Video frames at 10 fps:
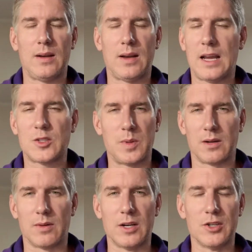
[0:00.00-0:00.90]

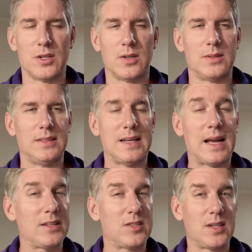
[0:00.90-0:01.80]
aspect ratio,
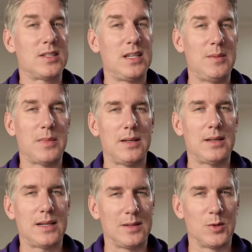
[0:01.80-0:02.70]
not
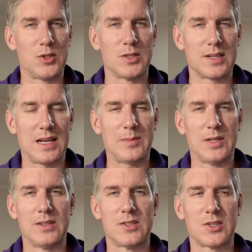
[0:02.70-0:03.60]
16:9, which is common.
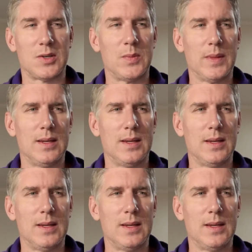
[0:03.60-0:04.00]
So